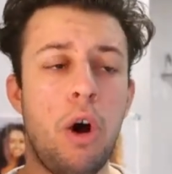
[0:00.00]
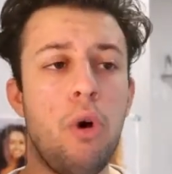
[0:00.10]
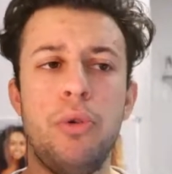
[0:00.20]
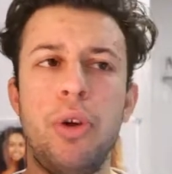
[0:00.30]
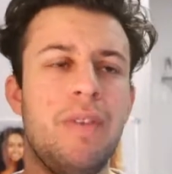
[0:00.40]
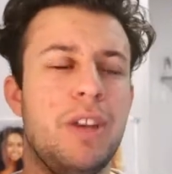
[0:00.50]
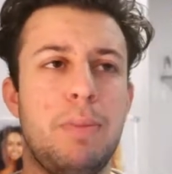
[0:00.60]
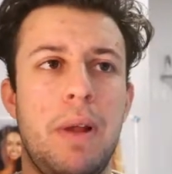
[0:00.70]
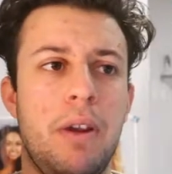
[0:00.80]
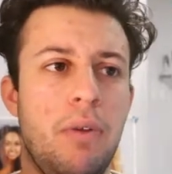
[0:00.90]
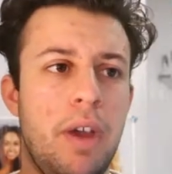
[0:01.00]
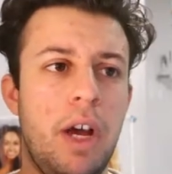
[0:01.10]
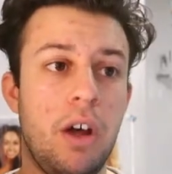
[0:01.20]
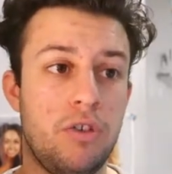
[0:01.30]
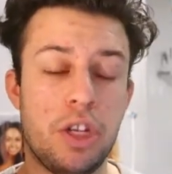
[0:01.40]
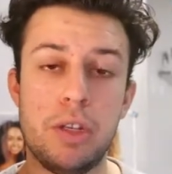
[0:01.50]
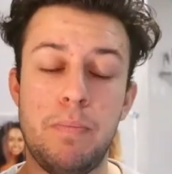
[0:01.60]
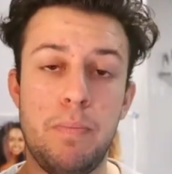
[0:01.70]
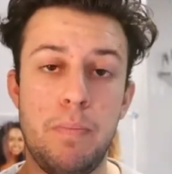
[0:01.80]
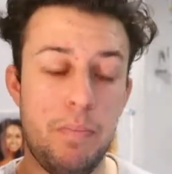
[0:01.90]
Or not even explain who they are, just
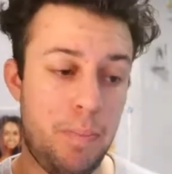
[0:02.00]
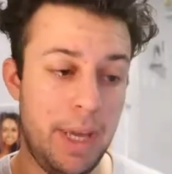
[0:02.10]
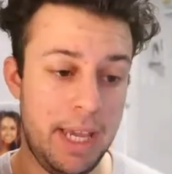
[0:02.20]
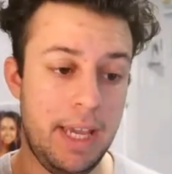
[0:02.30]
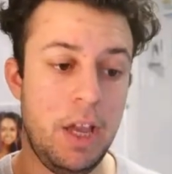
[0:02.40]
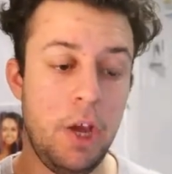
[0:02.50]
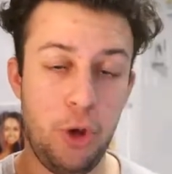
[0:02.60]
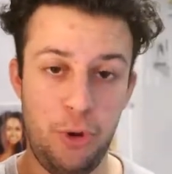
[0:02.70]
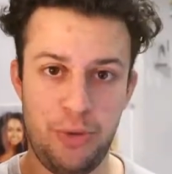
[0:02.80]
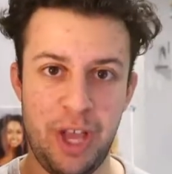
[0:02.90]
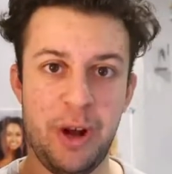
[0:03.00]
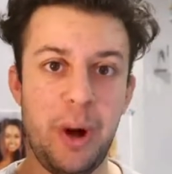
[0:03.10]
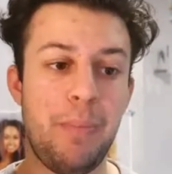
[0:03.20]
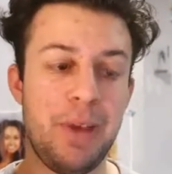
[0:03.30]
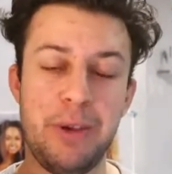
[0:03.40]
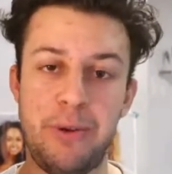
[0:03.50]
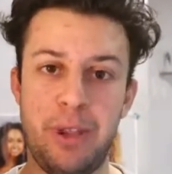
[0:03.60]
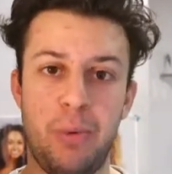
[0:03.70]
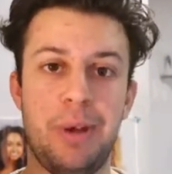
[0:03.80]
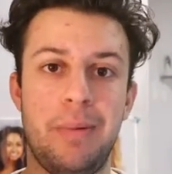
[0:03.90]
be who they are, be who
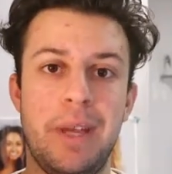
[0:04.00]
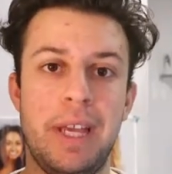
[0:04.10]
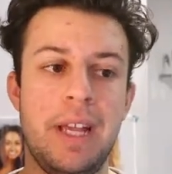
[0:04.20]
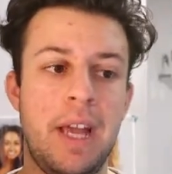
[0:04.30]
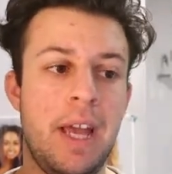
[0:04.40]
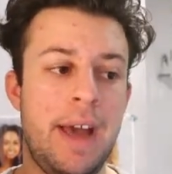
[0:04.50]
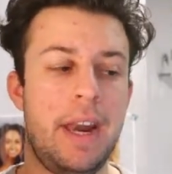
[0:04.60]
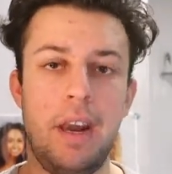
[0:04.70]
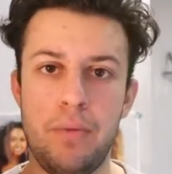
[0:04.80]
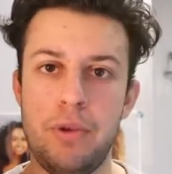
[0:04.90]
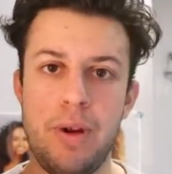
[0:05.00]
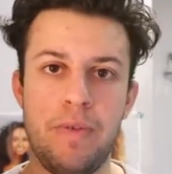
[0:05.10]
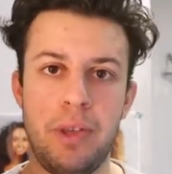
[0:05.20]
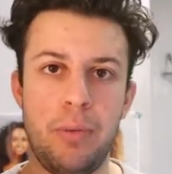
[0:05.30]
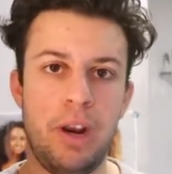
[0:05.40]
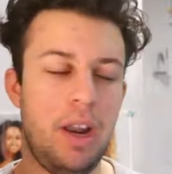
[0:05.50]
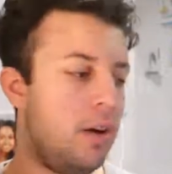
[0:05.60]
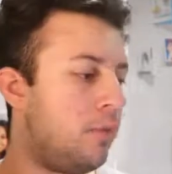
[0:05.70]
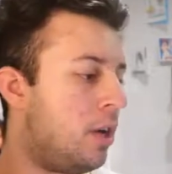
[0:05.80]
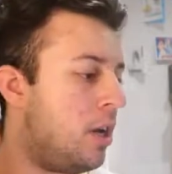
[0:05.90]
they want to be, and love whoever they want to
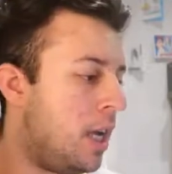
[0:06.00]
love.